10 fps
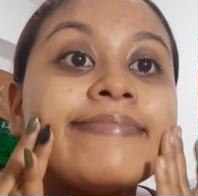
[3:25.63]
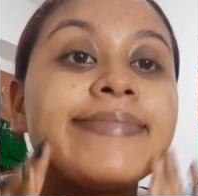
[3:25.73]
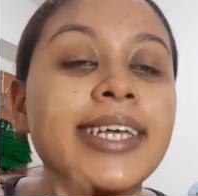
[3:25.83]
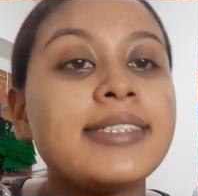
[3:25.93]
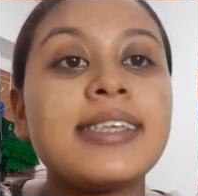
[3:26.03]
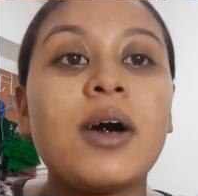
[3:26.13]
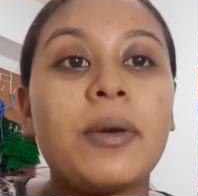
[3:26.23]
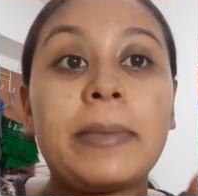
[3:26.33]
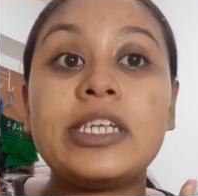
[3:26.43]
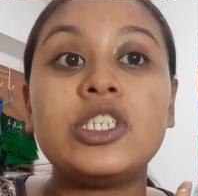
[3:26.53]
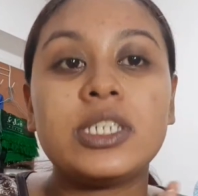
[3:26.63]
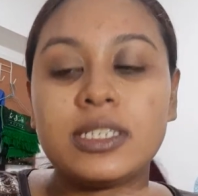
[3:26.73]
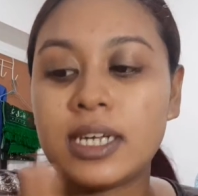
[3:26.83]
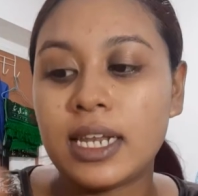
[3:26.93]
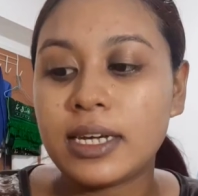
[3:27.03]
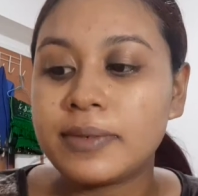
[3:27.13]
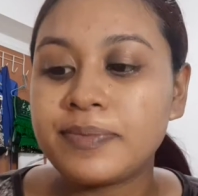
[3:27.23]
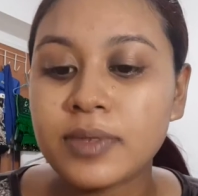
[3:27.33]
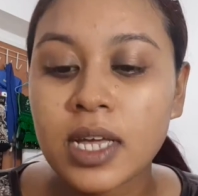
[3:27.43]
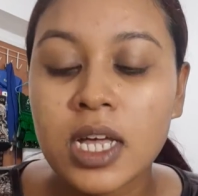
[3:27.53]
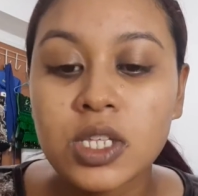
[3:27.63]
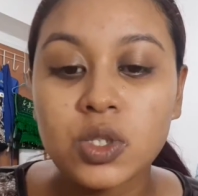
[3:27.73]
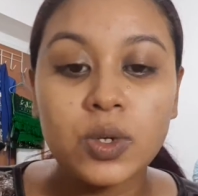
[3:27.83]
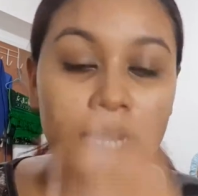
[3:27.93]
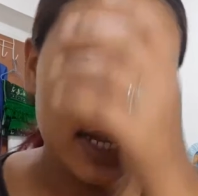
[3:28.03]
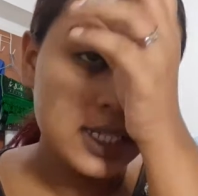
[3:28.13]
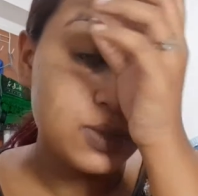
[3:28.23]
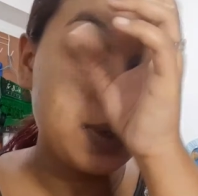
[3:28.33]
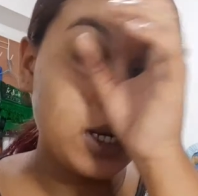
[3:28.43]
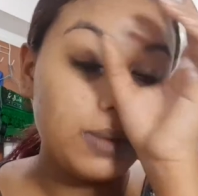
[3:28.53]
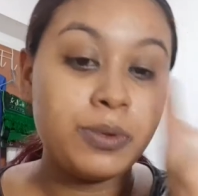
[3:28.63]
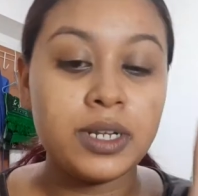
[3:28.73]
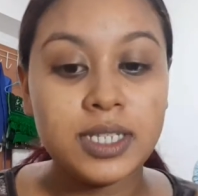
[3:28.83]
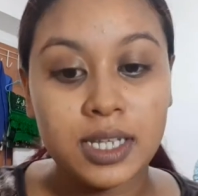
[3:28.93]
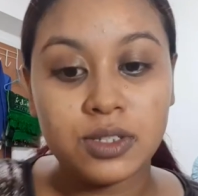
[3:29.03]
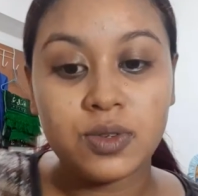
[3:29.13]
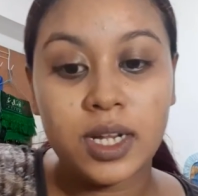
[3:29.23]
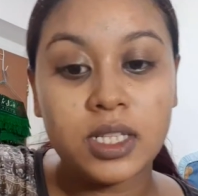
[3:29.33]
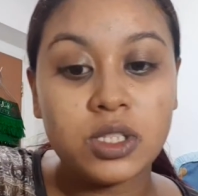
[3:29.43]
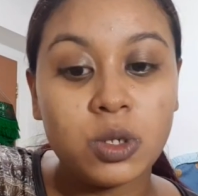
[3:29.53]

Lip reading: as how I mentioned earlier. So next we're gonna put the sunscreen.